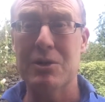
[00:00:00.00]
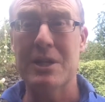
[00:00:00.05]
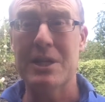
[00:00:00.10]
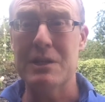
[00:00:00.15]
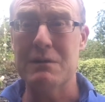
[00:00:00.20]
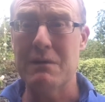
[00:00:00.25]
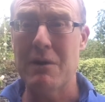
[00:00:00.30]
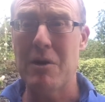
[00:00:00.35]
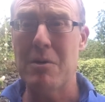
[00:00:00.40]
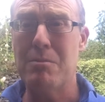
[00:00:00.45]
that
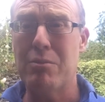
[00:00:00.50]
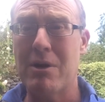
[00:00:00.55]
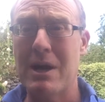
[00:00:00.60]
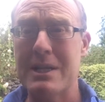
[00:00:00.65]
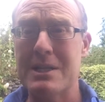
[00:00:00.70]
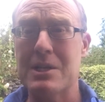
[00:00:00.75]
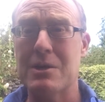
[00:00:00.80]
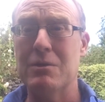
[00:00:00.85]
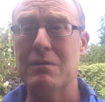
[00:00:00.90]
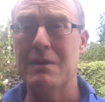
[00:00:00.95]
is very
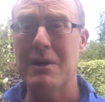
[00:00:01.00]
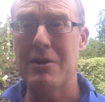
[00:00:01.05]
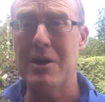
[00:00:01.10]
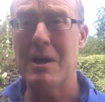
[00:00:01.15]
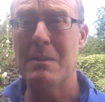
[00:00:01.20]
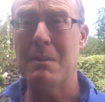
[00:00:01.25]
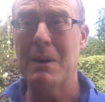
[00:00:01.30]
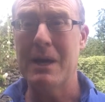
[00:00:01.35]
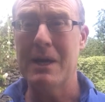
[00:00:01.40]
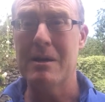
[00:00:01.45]
practical,
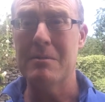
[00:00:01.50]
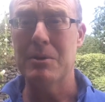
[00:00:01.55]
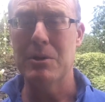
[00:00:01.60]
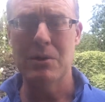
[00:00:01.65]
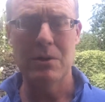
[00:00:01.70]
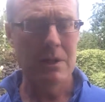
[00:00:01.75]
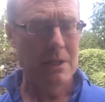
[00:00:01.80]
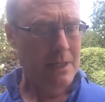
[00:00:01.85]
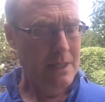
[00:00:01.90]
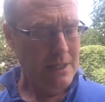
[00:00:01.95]
very
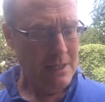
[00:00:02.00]
applicable,